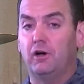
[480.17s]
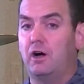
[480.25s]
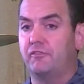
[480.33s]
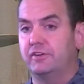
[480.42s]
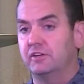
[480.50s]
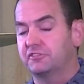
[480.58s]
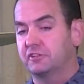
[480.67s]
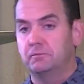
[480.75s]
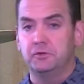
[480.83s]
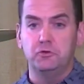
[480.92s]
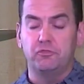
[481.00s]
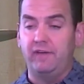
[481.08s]
off into some
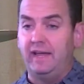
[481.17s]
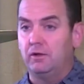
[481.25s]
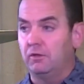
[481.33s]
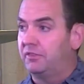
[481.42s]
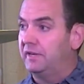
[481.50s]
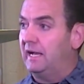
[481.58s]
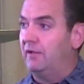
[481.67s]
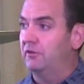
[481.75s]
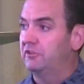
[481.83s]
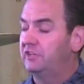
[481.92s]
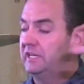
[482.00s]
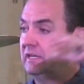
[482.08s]
newfangled
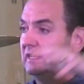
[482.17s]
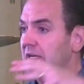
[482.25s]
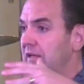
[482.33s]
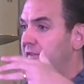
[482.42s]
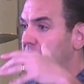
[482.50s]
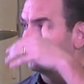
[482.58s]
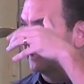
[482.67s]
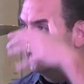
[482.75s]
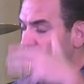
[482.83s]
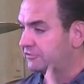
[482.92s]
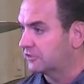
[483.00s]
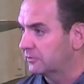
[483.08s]
theology. There's a
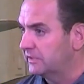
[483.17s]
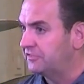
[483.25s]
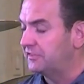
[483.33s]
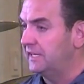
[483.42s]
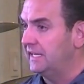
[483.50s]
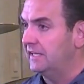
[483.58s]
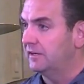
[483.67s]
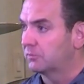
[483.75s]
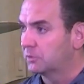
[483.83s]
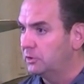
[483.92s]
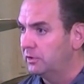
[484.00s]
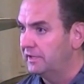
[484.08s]
historicity and a
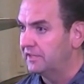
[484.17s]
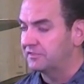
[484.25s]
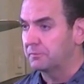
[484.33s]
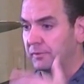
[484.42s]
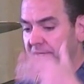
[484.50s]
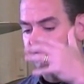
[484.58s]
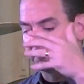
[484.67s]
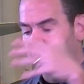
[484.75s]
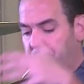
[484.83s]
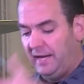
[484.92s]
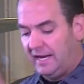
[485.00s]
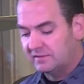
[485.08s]
rootedness that brings us
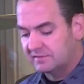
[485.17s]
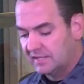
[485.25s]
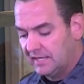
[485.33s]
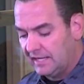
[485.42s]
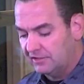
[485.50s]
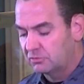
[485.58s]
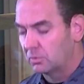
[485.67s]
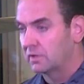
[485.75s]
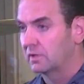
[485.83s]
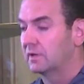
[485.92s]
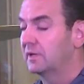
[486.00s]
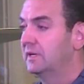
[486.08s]
back to God's
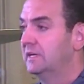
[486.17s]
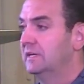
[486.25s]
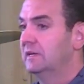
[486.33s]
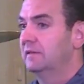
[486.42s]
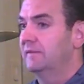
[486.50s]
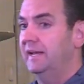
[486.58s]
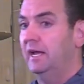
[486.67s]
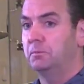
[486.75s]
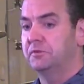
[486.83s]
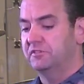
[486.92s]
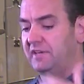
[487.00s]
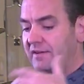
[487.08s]
word that
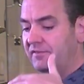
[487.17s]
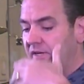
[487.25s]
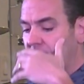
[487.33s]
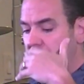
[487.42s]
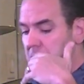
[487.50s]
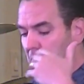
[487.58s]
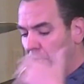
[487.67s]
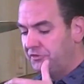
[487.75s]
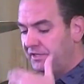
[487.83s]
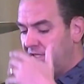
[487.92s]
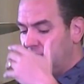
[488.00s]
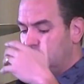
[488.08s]
helps us have a, a
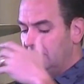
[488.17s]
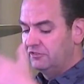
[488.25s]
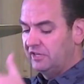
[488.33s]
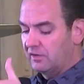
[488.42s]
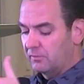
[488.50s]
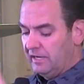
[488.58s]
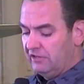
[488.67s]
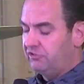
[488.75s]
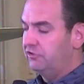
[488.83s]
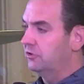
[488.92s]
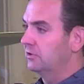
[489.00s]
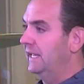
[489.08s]
multi
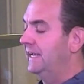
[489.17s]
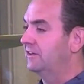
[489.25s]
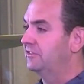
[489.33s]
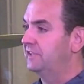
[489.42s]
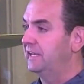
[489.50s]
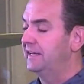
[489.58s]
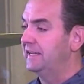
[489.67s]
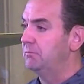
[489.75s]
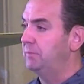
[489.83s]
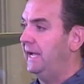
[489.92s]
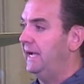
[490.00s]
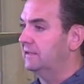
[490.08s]
generational legacy and
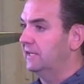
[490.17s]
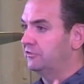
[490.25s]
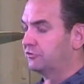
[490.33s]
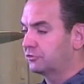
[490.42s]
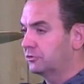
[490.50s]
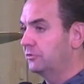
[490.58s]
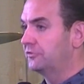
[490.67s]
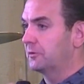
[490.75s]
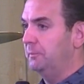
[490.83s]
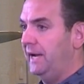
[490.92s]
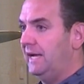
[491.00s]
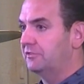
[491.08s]
impact as truths are
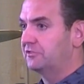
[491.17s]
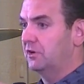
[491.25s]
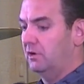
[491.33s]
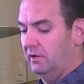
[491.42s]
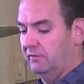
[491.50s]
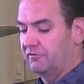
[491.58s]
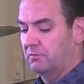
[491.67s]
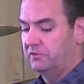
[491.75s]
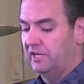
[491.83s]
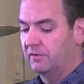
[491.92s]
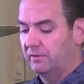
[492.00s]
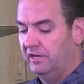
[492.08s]
passed on from
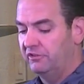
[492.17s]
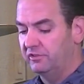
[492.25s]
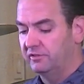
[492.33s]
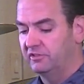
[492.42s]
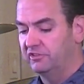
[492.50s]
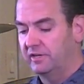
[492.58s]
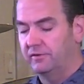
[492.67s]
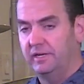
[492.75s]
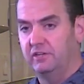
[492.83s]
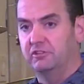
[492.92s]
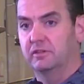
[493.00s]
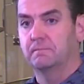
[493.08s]
generation to
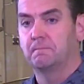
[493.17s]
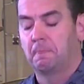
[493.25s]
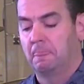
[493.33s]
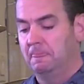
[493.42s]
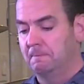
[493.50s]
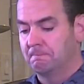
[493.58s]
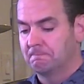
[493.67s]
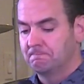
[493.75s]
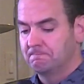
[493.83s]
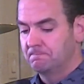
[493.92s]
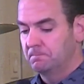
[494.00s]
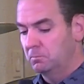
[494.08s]
generation.
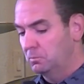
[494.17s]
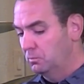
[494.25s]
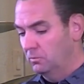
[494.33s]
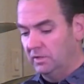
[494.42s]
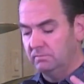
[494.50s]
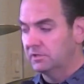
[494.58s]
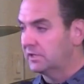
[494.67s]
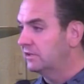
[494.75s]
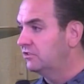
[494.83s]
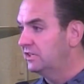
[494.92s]
Well, look at